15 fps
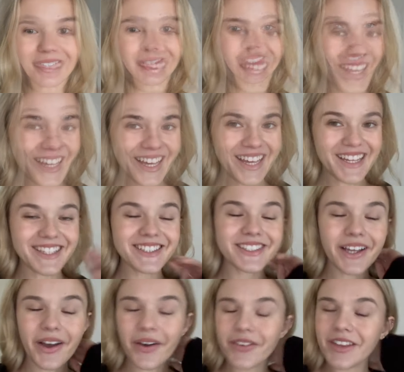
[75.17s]
Hey guys,
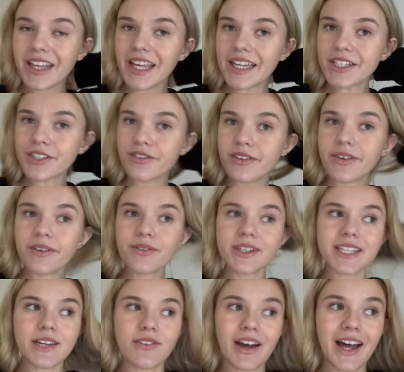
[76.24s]
so the interview went
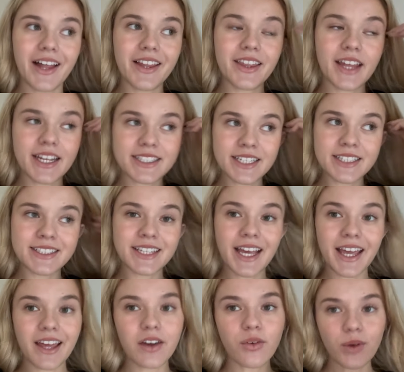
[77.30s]
really well. They did say
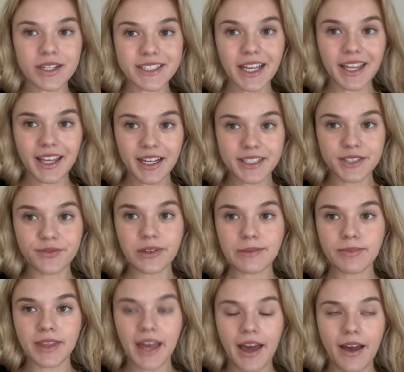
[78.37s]
it was a yes from
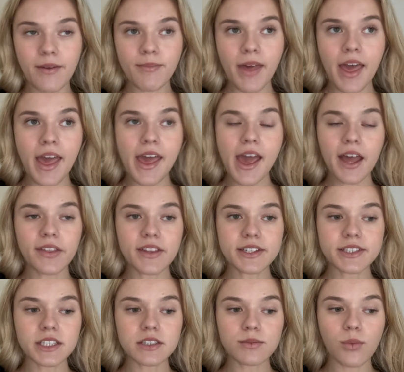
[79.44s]
them. And
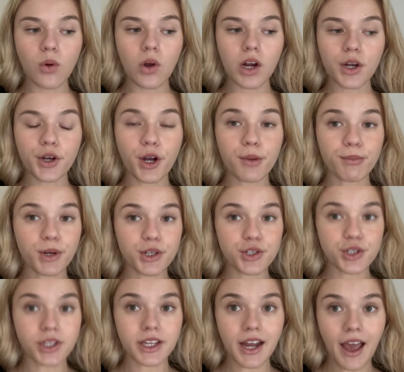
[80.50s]
this is more
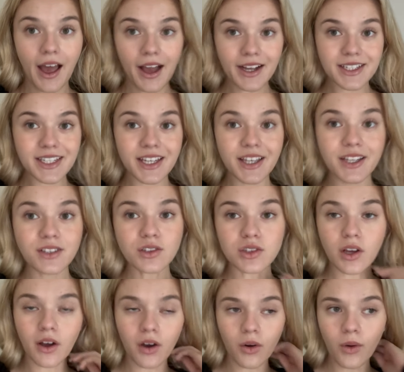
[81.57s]
commercial and acting.
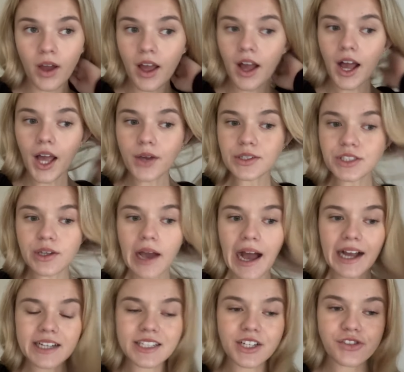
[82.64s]
So I would do
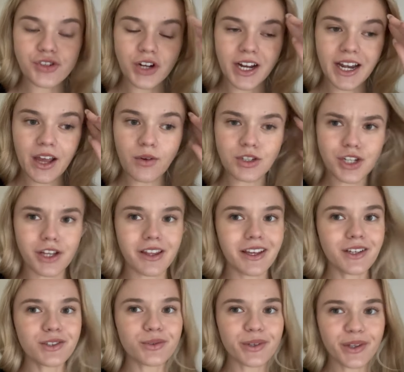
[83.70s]
acting training, which I think
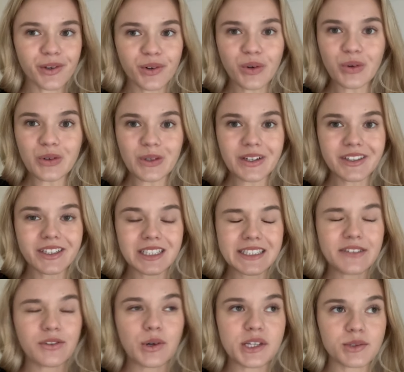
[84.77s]
is really cool because
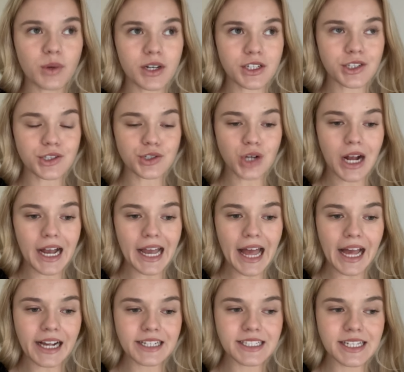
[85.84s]
I've always wanted to try
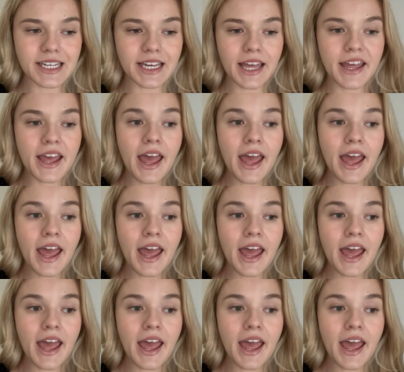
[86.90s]
acting.